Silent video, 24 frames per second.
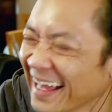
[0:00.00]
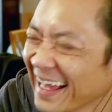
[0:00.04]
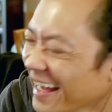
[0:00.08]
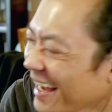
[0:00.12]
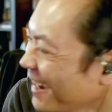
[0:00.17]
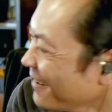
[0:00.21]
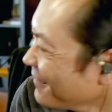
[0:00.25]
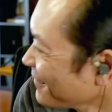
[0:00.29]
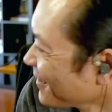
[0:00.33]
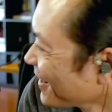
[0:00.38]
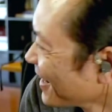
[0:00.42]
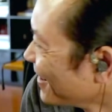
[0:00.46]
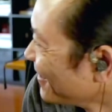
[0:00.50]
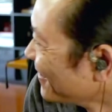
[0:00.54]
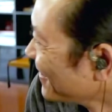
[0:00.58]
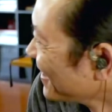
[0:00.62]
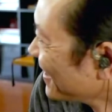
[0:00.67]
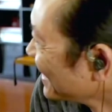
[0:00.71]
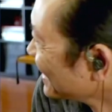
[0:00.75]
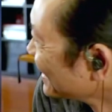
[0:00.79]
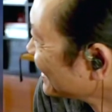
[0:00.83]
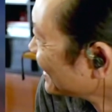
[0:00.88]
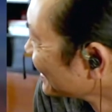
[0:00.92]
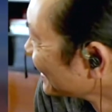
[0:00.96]
I forgot what
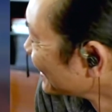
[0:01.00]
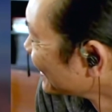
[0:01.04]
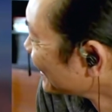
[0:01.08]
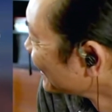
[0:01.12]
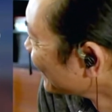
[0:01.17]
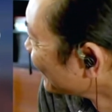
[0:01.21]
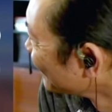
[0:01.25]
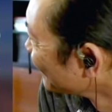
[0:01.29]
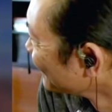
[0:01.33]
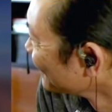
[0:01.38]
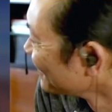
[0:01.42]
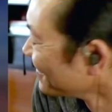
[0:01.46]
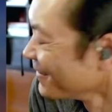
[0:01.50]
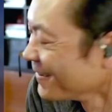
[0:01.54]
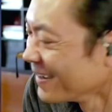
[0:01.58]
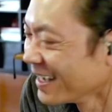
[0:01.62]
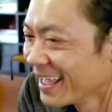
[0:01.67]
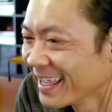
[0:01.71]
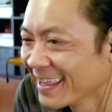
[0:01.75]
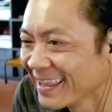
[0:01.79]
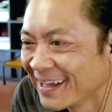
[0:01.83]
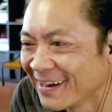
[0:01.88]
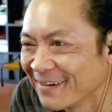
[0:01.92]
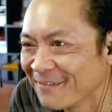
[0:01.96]
I did.
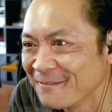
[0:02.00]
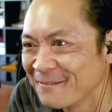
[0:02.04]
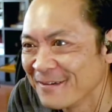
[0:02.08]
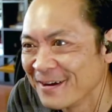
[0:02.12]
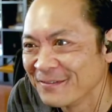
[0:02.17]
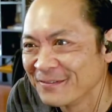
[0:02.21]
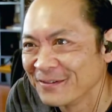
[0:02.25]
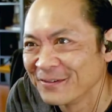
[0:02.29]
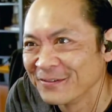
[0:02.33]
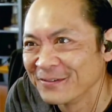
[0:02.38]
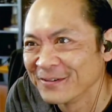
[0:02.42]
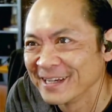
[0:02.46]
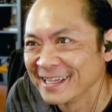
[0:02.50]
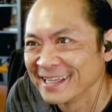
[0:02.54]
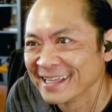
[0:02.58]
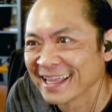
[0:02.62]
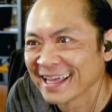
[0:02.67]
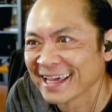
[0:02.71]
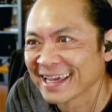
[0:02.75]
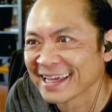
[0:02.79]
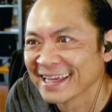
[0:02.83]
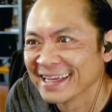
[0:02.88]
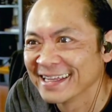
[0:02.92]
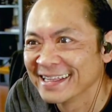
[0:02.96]
I remember we
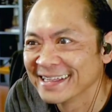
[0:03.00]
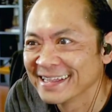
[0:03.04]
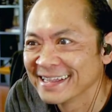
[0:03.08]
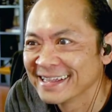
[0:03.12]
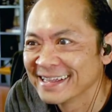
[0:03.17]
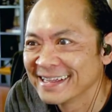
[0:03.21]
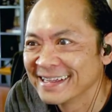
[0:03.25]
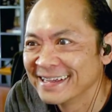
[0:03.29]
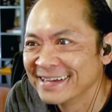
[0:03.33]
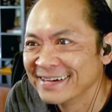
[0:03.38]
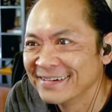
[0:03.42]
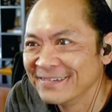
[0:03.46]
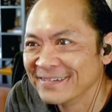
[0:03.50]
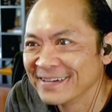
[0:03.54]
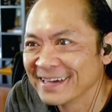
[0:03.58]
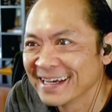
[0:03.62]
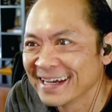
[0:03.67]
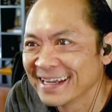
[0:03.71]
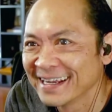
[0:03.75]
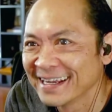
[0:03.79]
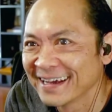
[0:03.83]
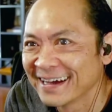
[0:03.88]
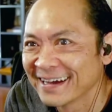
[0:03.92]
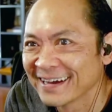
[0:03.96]

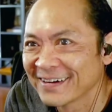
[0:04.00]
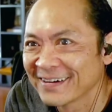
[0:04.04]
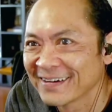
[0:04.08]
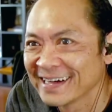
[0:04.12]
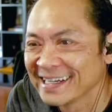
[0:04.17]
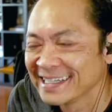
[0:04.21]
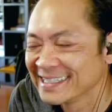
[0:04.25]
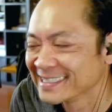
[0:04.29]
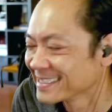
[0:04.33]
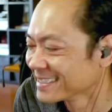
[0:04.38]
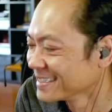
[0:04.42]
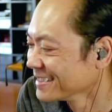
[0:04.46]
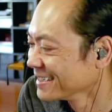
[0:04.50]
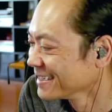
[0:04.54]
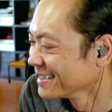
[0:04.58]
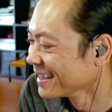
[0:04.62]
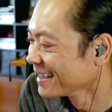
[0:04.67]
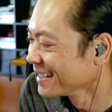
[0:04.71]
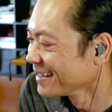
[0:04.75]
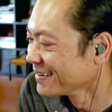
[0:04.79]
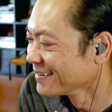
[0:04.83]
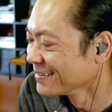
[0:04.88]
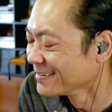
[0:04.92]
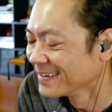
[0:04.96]
kind of got crazy, and
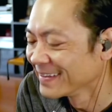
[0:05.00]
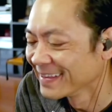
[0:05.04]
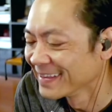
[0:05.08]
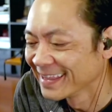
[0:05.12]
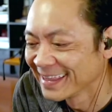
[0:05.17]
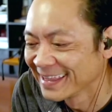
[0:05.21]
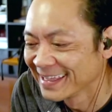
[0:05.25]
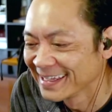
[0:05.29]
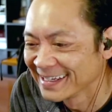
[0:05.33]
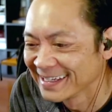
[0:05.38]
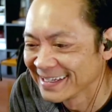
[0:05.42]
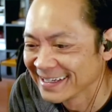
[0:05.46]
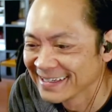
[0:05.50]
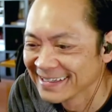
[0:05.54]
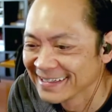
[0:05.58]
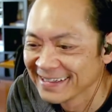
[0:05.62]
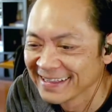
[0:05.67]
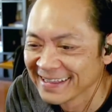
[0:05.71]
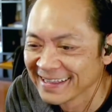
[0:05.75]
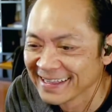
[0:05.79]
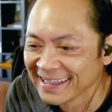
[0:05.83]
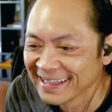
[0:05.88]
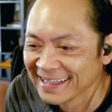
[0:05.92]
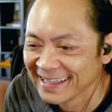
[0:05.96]

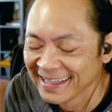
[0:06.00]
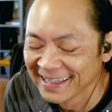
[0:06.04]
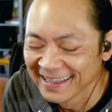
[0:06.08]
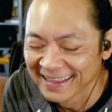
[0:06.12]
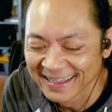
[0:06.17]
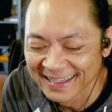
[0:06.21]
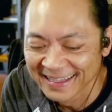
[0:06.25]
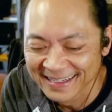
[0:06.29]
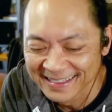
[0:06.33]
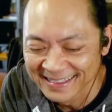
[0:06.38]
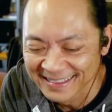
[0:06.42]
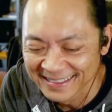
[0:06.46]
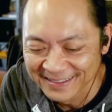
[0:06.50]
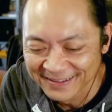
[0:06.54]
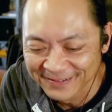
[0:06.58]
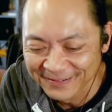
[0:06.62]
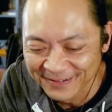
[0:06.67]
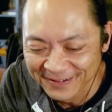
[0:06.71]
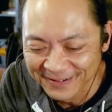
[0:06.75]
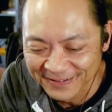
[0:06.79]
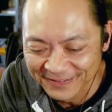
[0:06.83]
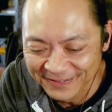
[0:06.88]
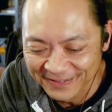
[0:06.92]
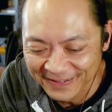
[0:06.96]
then he didn't
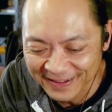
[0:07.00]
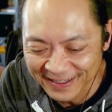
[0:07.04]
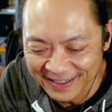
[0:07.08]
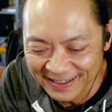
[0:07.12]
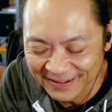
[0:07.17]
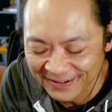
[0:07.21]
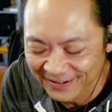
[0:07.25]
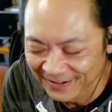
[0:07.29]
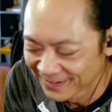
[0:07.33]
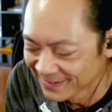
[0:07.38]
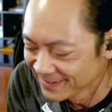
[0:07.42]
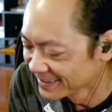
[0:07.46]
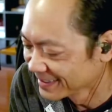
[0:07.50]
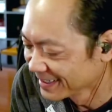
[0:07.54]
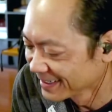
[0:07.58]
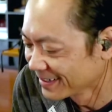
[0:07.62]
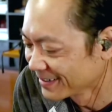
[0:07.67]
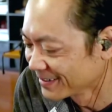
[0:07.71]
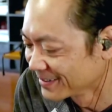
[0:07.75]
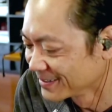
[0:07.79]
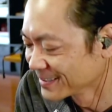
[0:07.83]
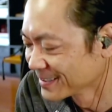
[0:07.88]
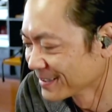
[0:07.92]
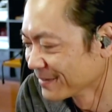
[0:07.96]
want to fight, or I
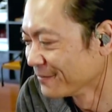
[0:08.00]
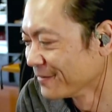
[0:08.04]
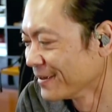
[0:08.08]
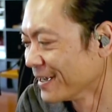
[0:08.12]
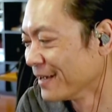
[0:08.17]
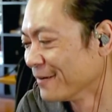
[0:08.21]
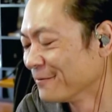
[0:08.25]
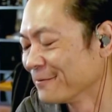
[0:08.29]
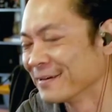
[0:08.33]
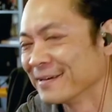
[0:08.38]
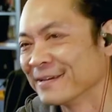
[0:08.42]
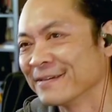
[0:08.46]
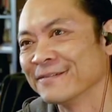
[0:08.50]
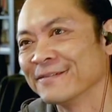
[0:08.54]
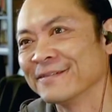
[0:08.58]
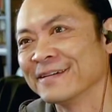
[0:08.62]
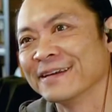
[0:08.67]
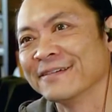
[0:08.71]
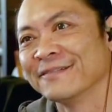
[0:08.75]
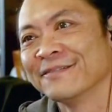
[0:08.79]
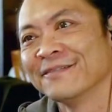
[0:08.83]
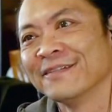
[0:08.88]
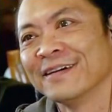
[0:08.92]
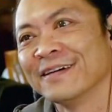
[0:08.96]
don't know, something happened and we
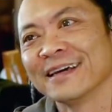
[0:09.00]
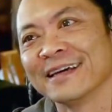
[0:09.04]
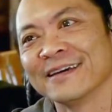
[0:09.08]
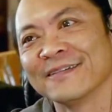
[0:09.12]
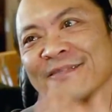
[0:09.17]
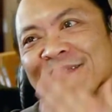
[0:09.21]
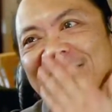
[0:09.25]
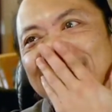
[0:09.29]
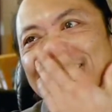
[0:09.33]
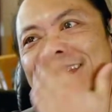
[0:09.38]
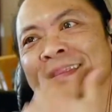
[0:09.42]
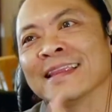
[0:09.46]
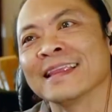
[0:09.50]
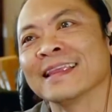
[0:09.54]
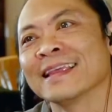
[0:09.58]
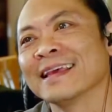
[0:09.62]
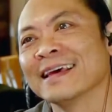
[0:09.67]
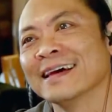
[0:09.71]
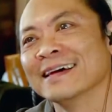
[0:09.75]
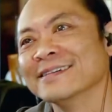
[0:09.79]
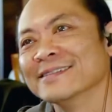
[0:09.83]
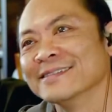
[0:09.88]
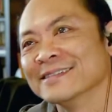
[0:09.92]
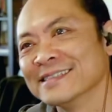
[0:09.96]
didn't fight.
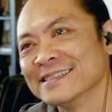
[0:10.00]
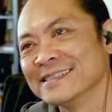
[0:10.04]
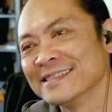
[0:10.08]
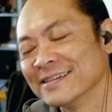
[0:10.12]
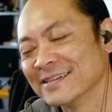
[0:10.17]
It was so